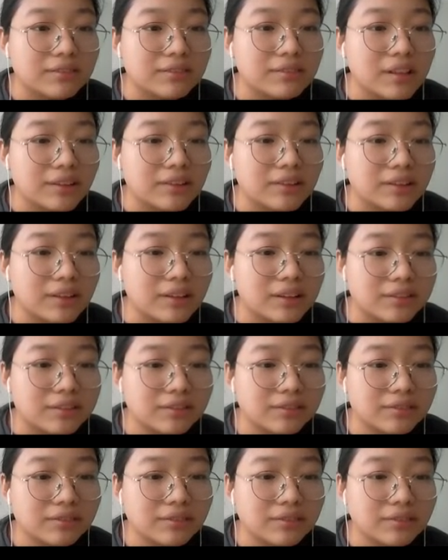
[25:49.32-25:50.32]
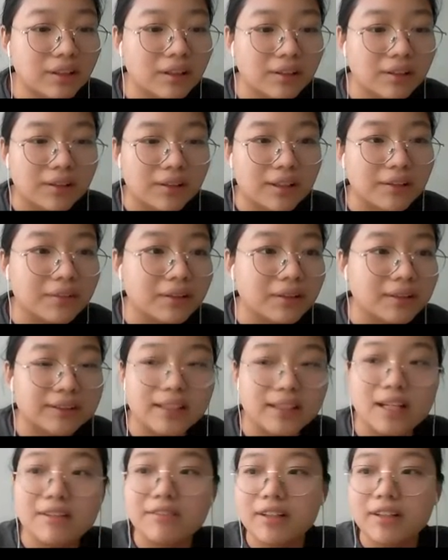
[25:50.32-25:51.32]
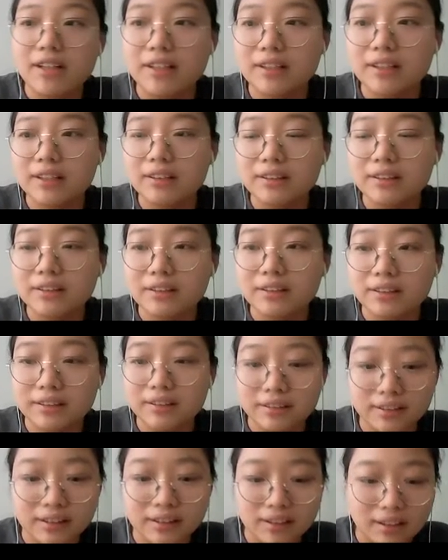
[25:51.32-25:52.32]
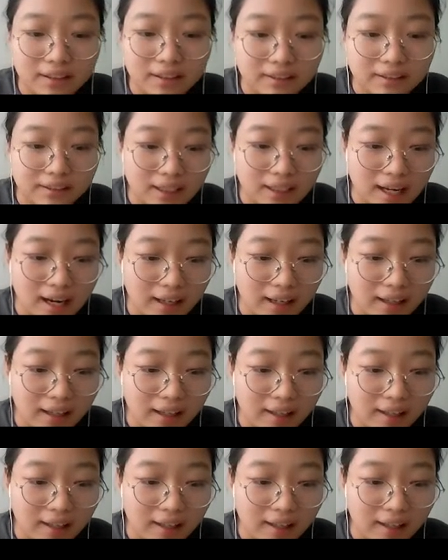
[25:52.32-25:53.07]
Looks good. Okay, we'll save it and check.